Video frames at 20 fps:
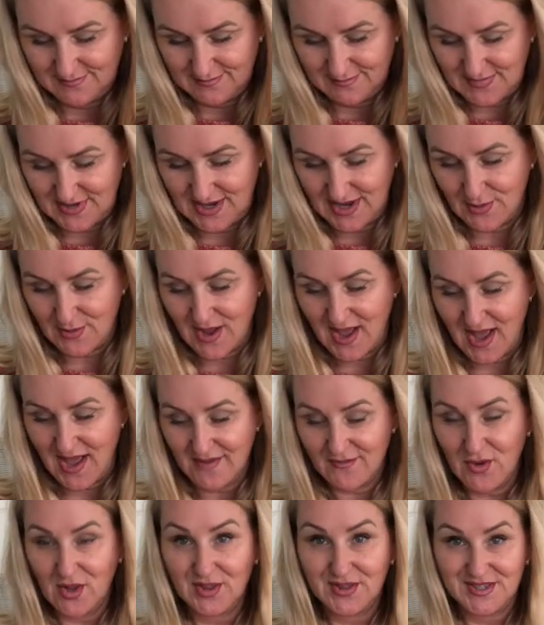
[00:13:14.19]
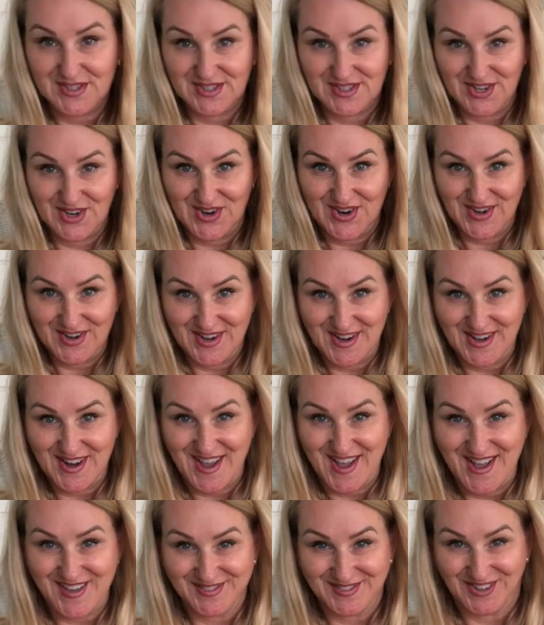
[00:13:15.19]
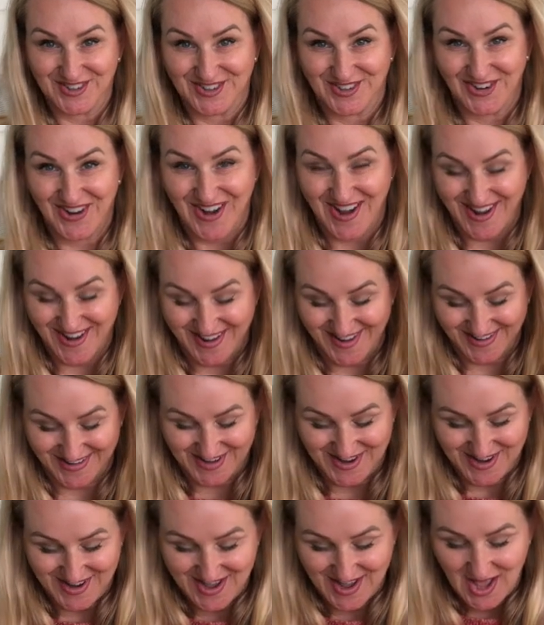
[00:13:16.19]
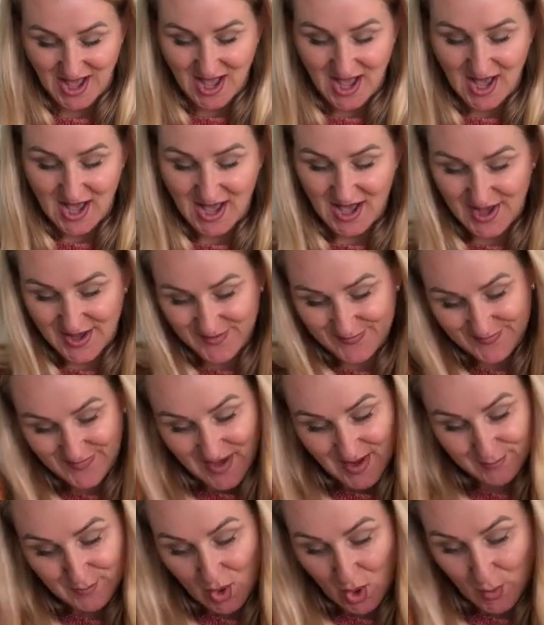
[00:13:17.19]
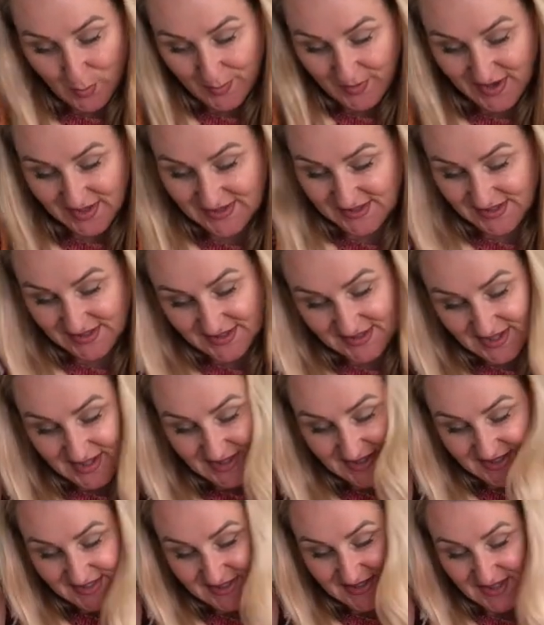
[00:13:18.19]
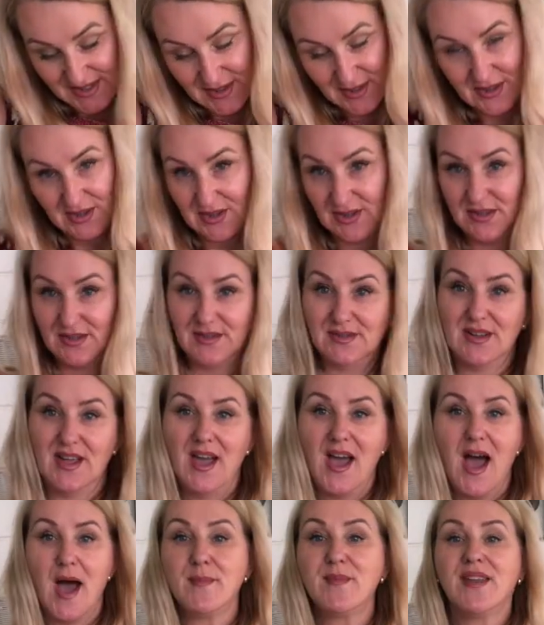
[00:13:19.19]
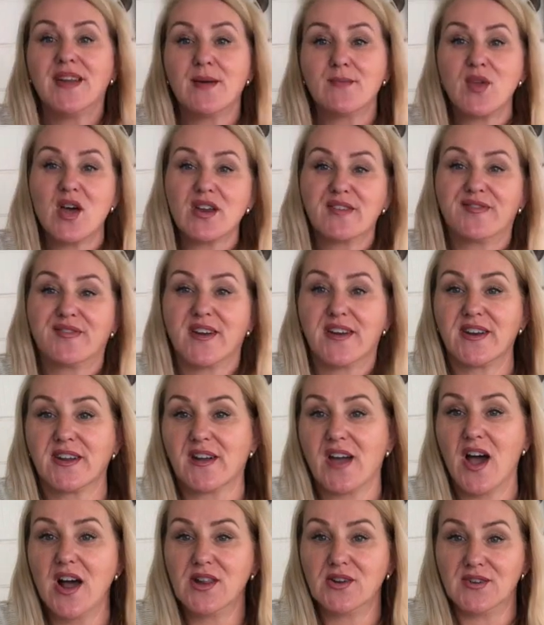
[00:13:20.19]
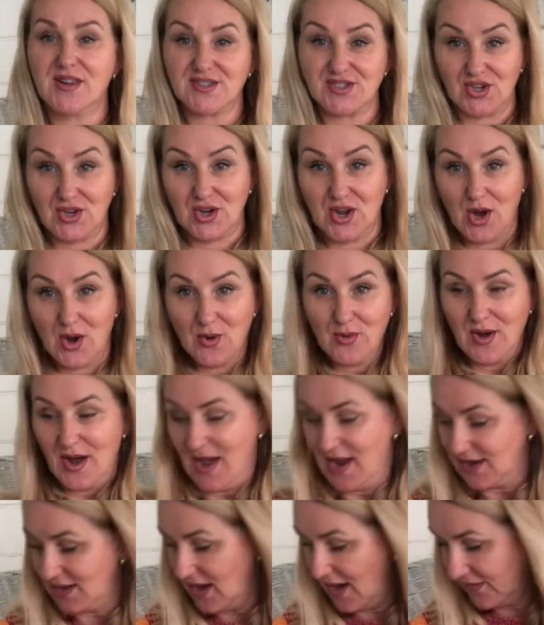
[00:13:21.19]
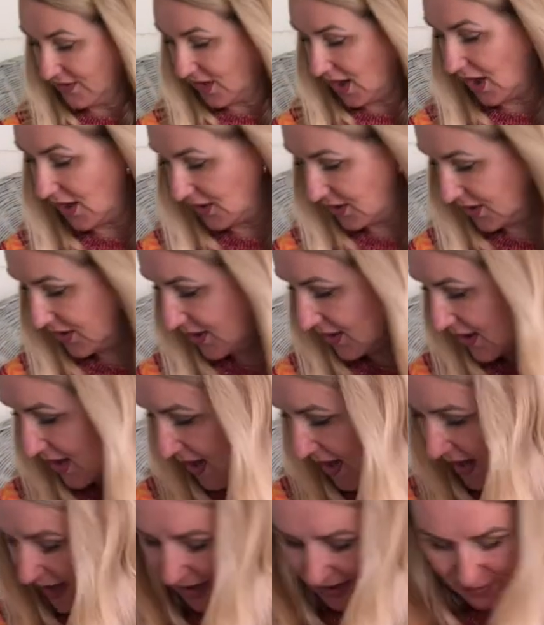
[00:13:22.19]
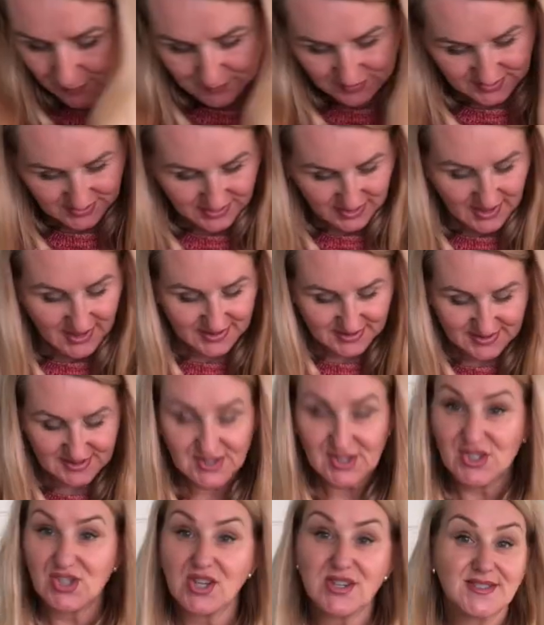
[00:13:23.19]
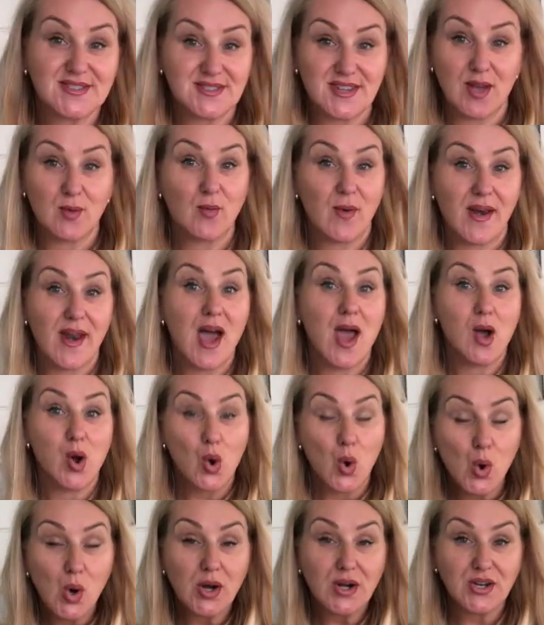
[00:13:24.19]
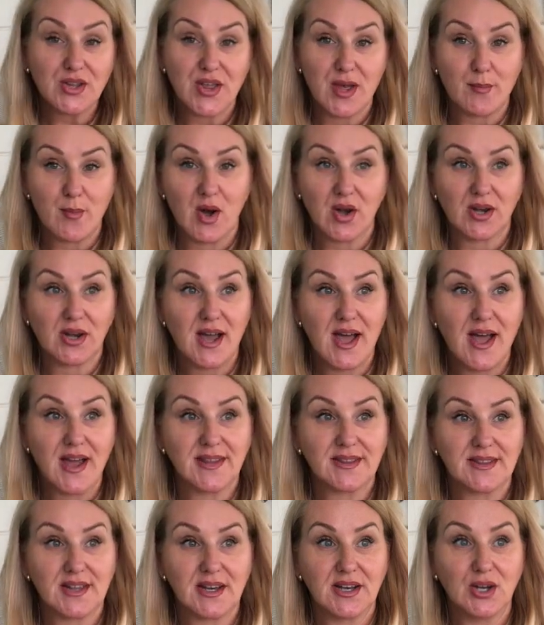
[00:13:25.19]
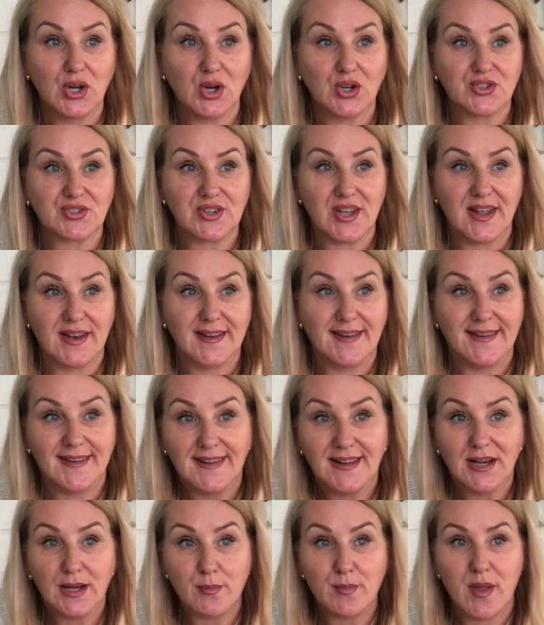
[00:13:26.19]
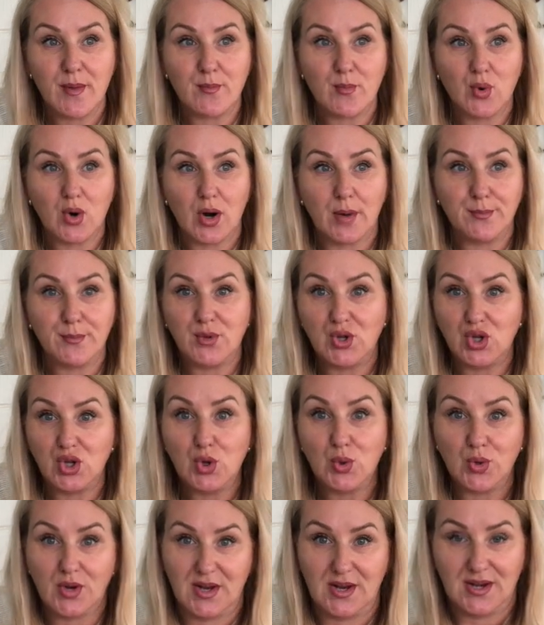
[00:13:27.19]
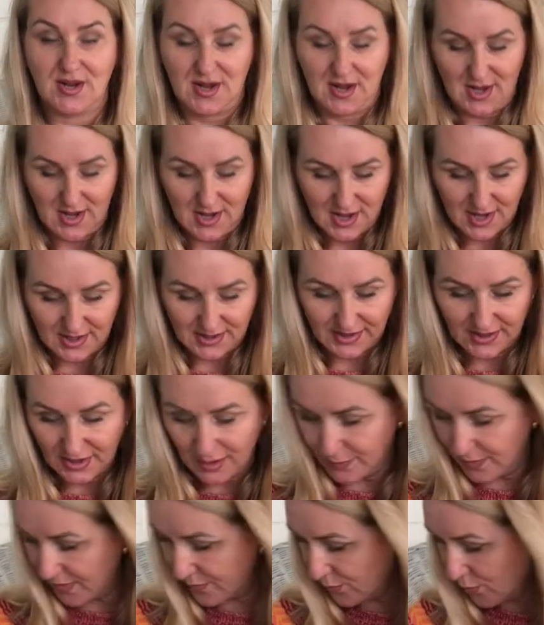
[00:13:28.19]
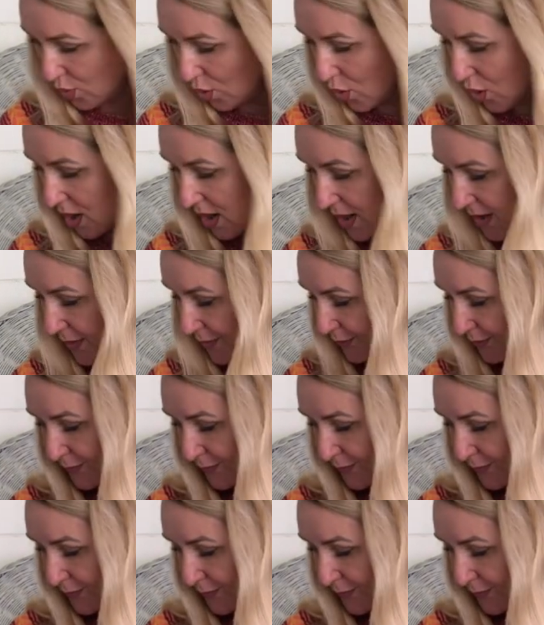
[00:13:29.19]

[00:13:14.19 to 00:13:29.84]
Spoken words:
but now I have all this yarn and I have to try it. I'm hoping it's gonna still, I mean, I'm not afraid of color, as you know. I love color. It's just that when I order them online, they looked a little bit more muted, a little bit more